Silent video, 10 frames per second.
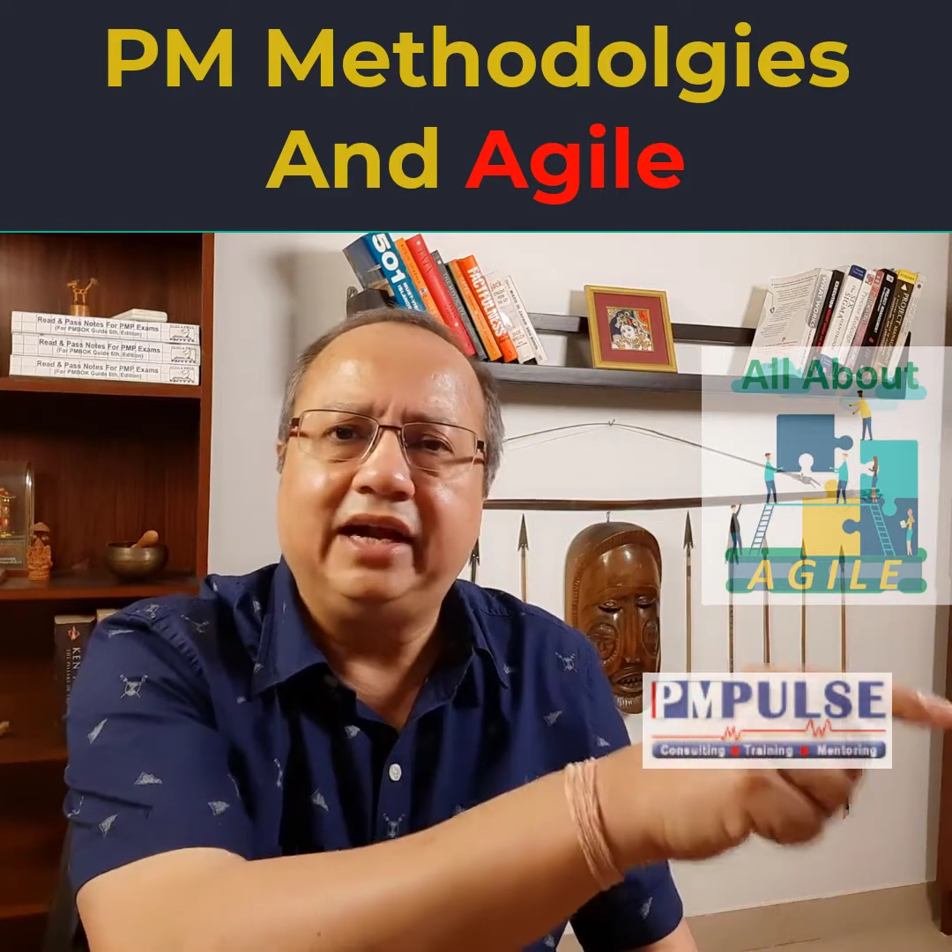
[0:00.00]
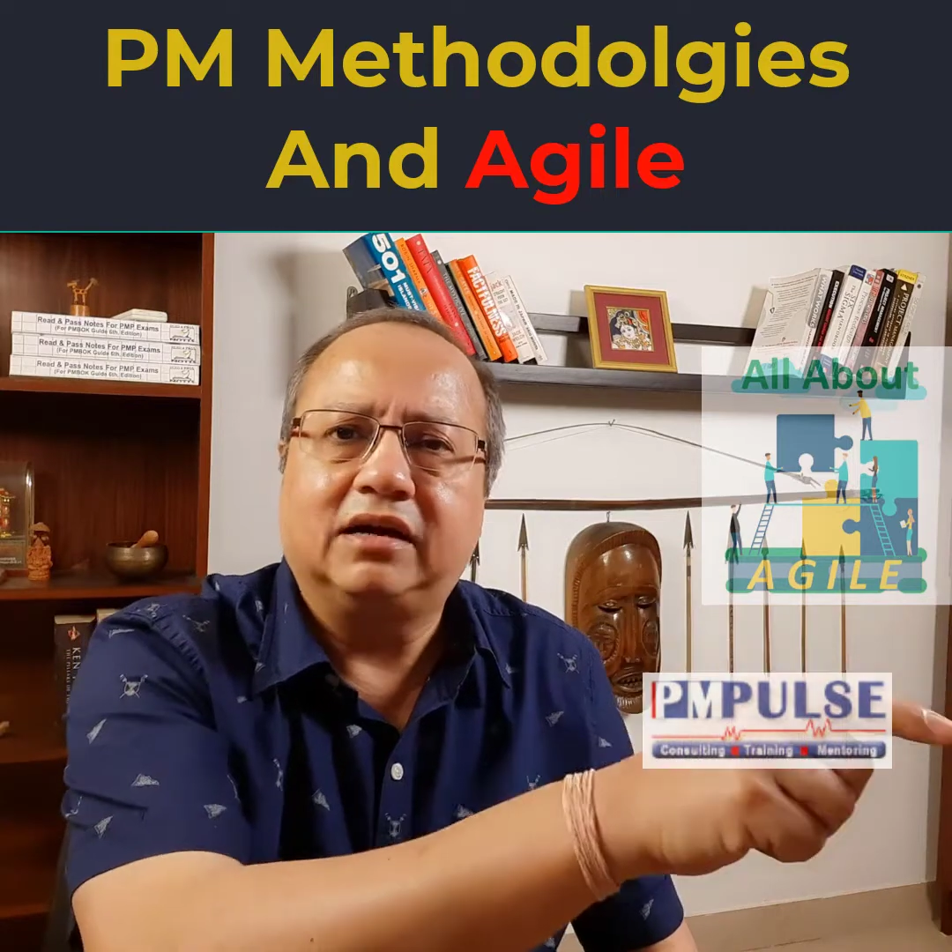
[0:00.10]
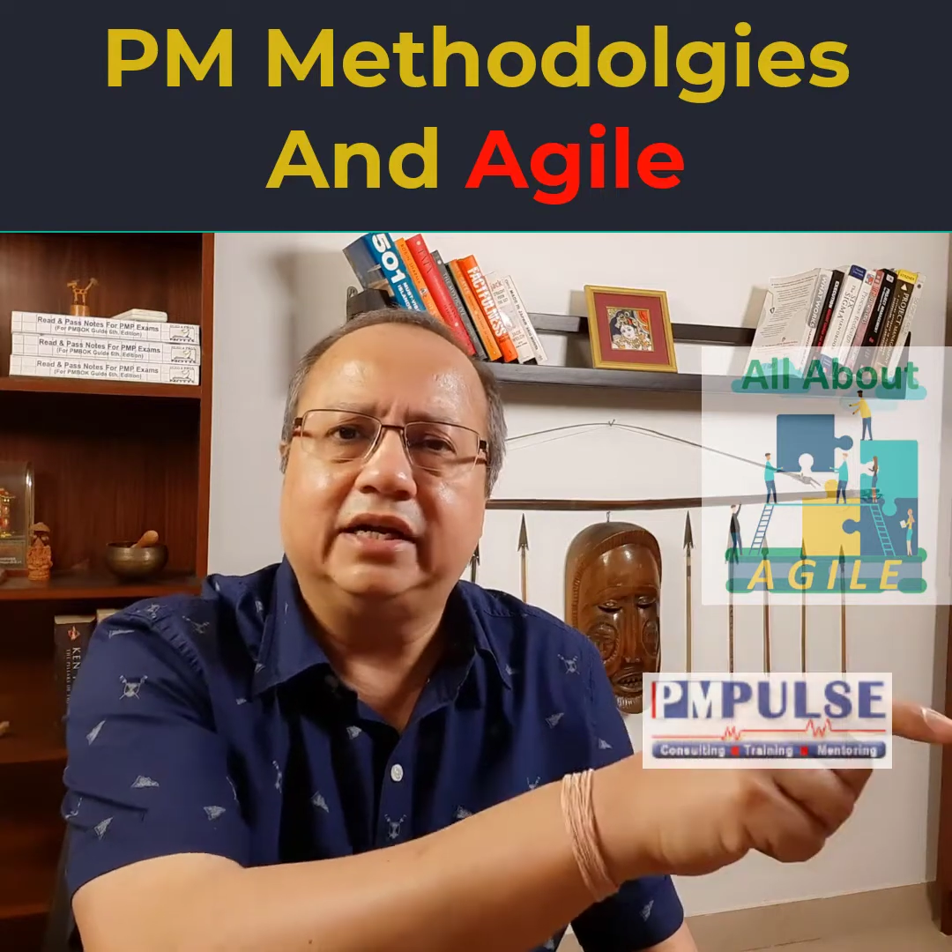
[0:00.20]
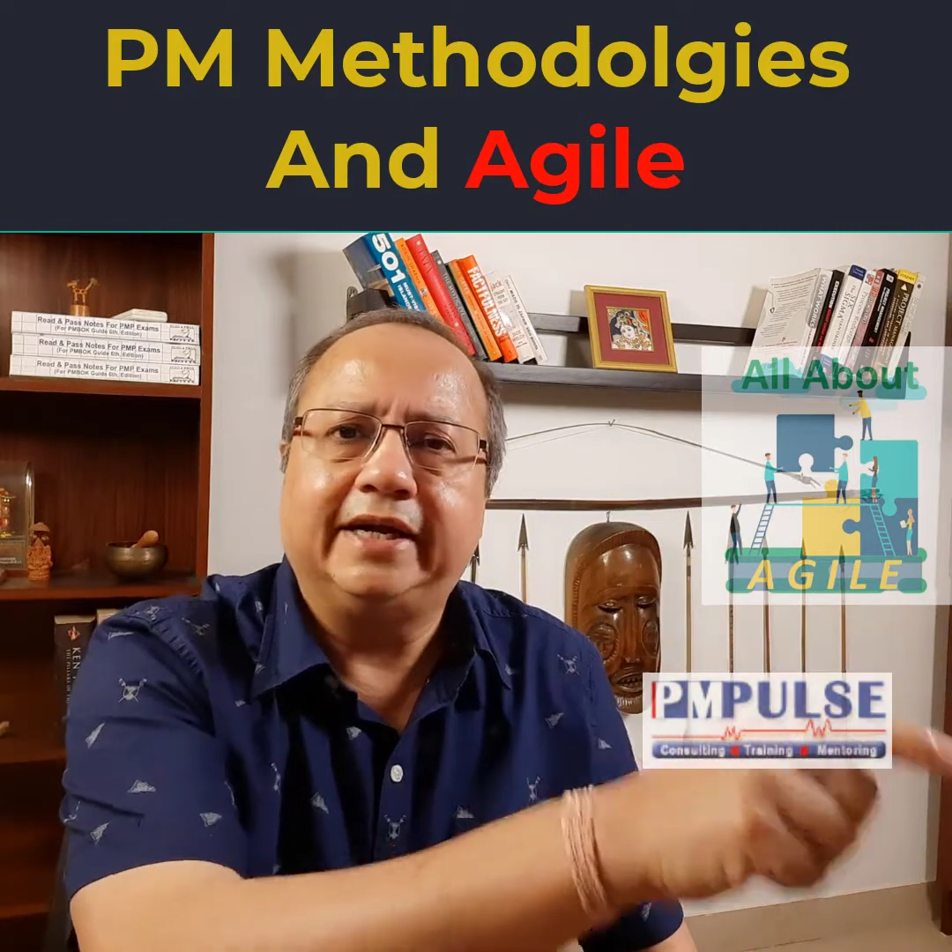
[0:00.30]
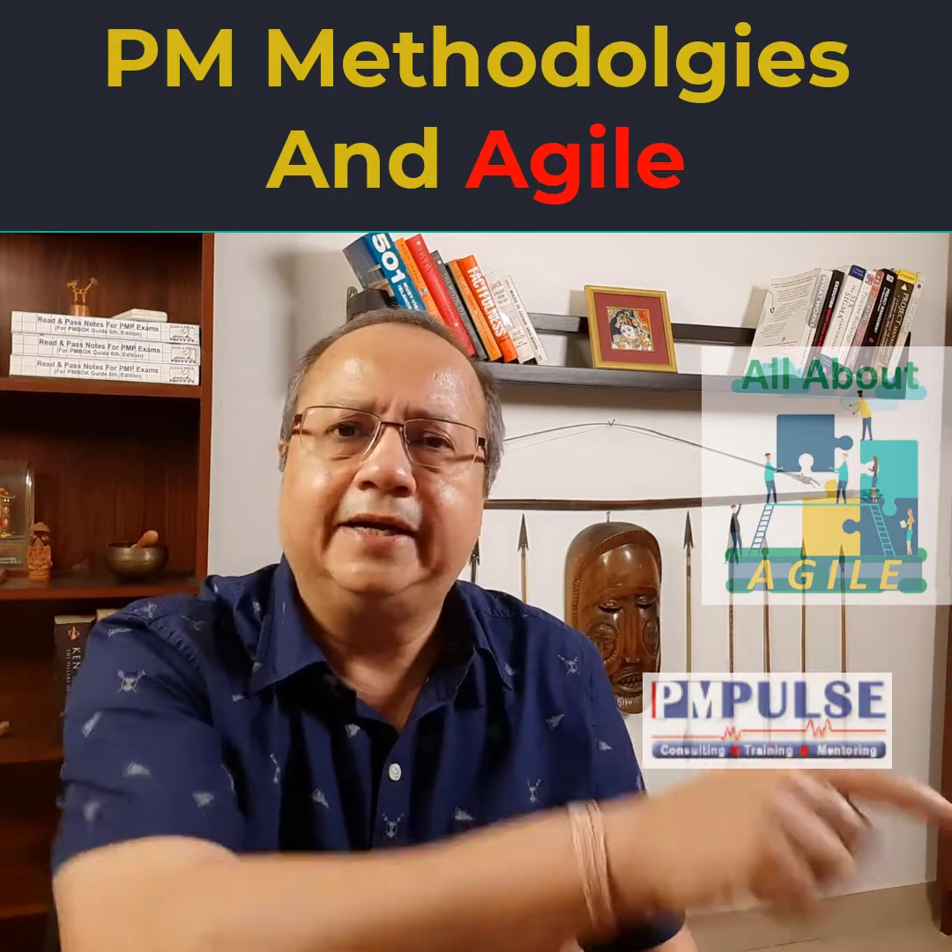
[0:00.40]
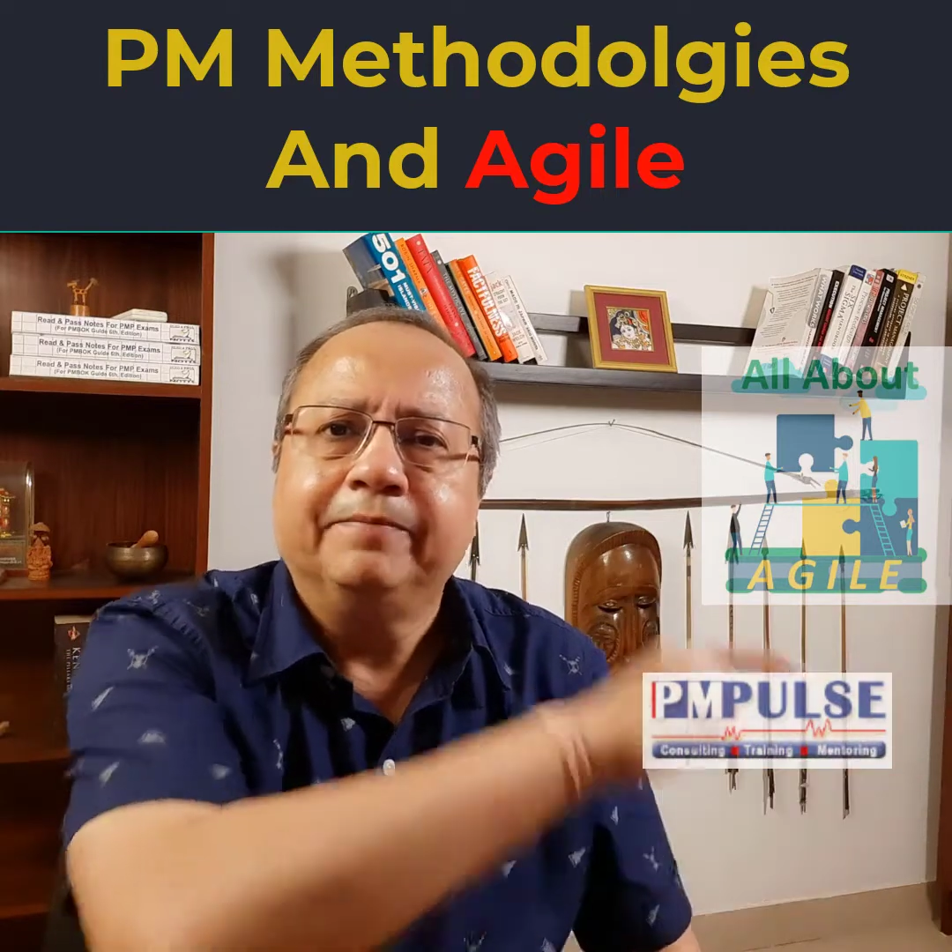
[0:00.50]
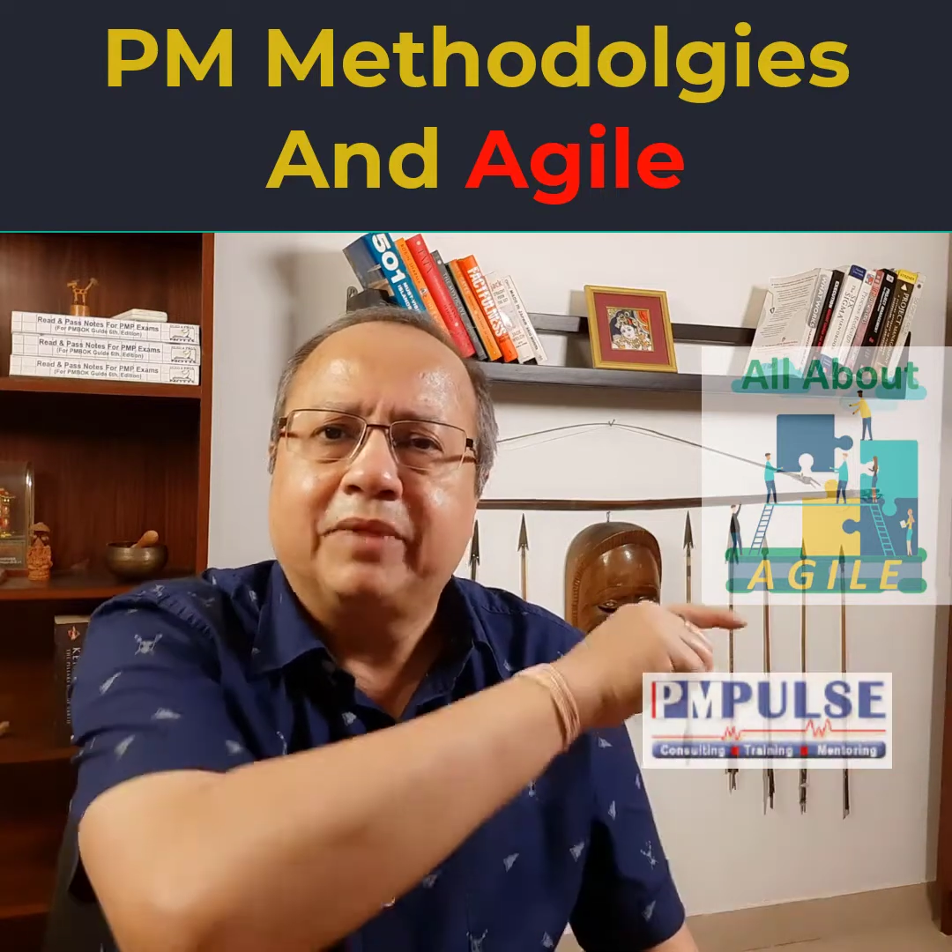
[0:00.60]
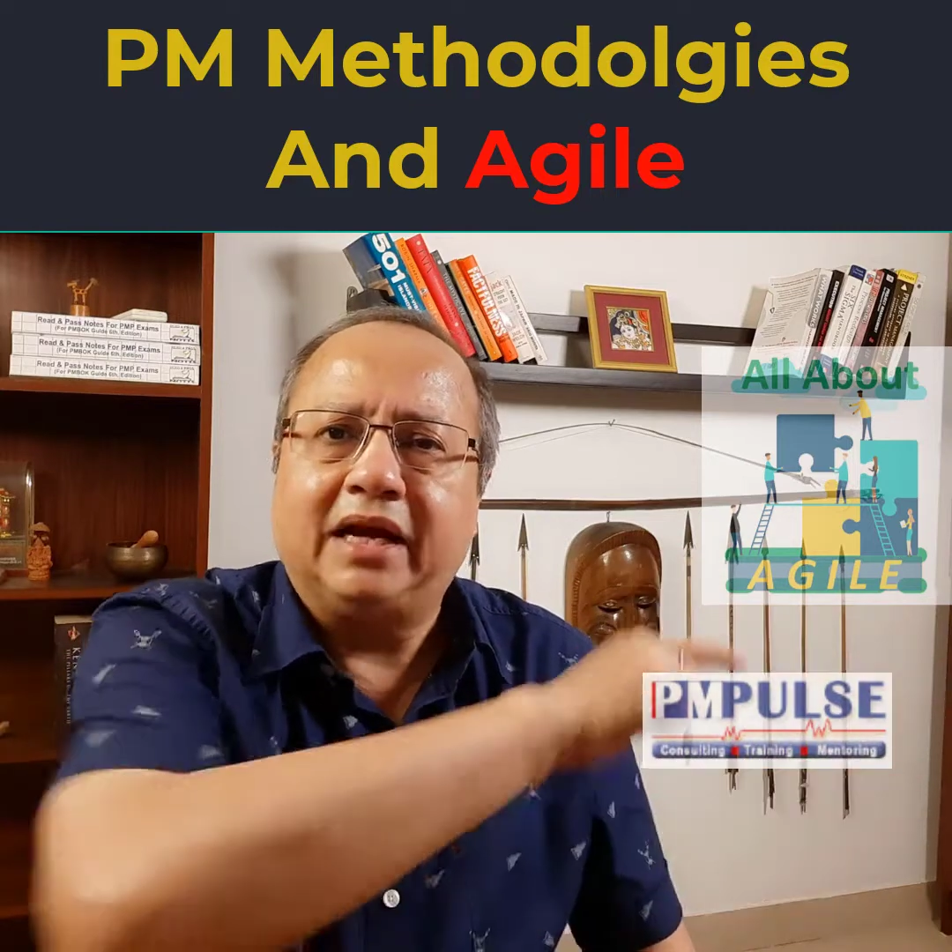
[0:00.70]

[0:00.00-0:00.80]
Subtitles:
clear